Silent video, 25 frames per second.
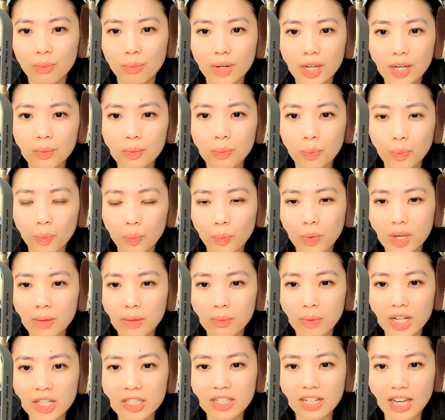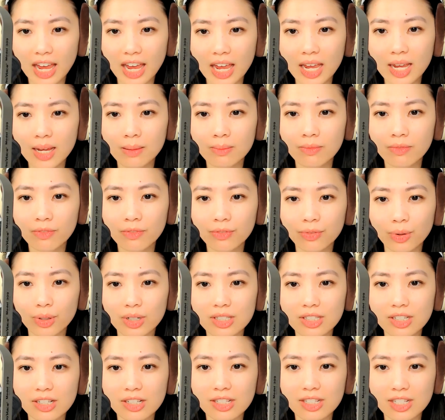we we want to aim for
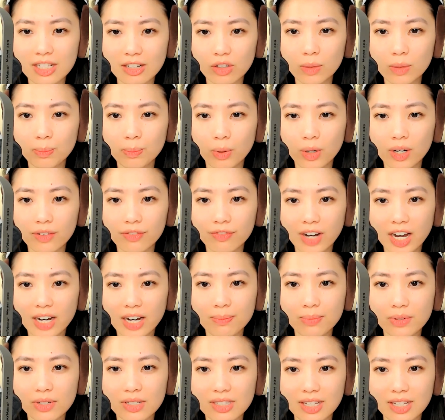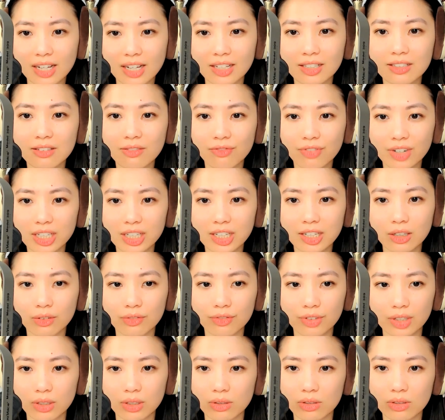just 0.5% video
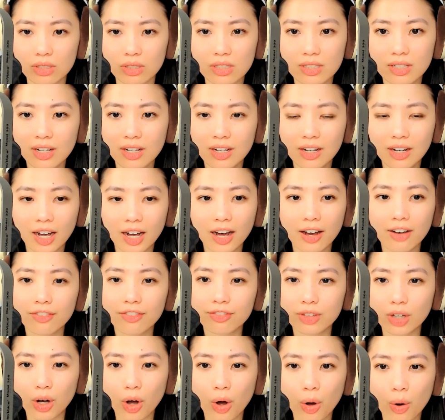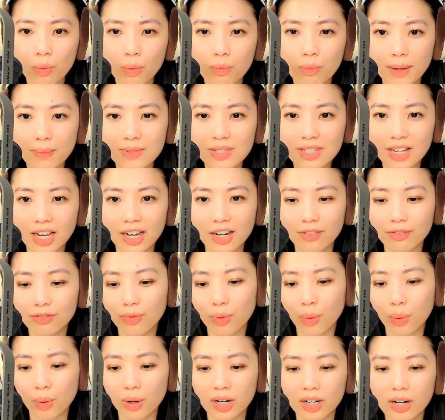views of the whole website
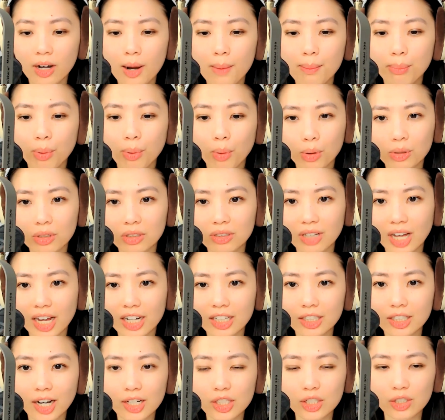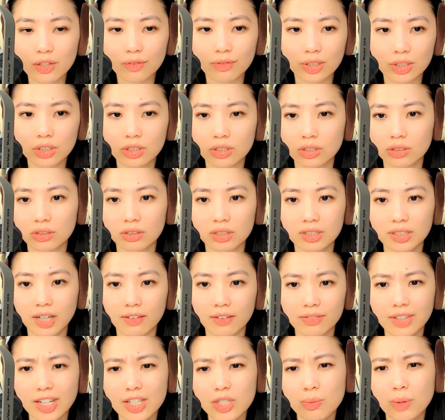for borderline controversial
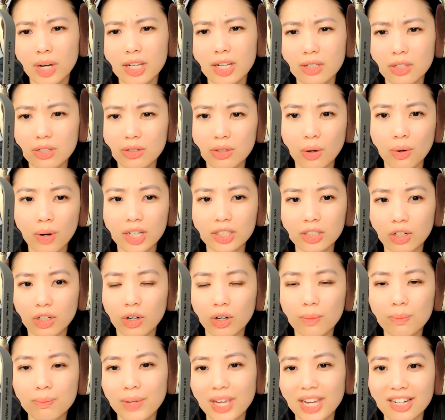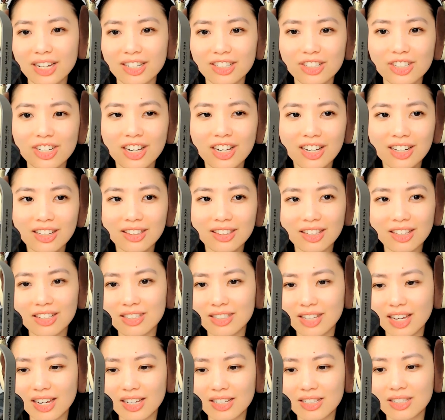stuff. That's why you go on your homepage these
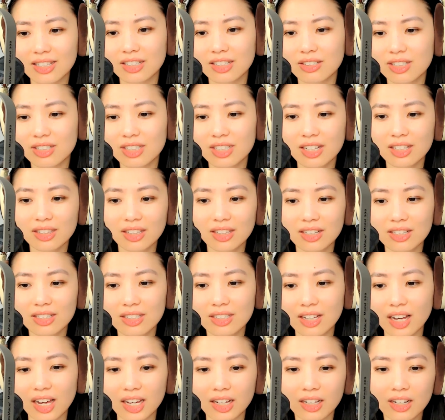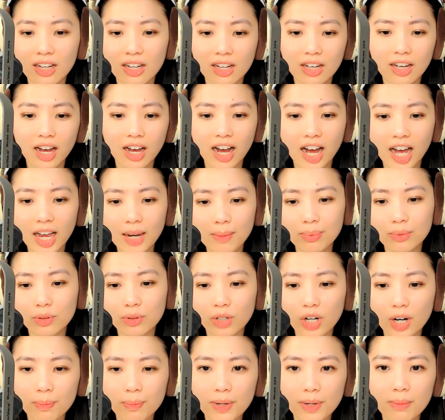days and you see things like I
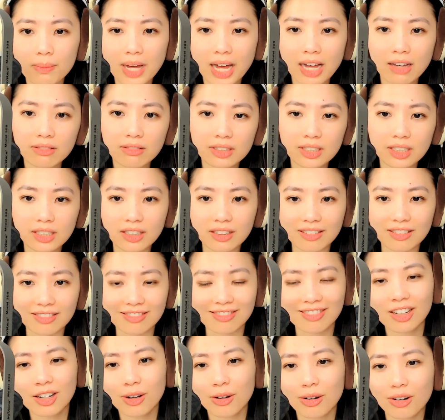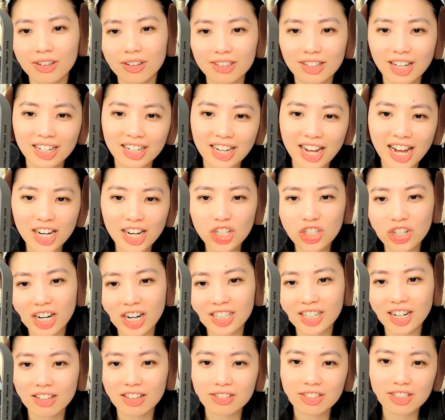blew up a mountain or like I
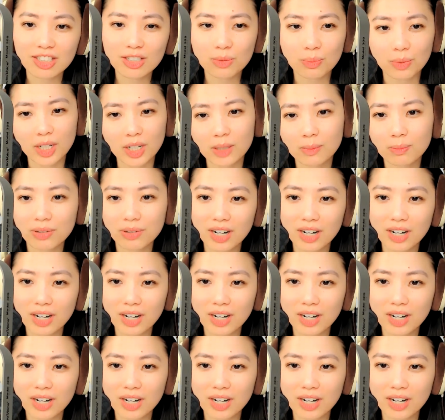tried out this weird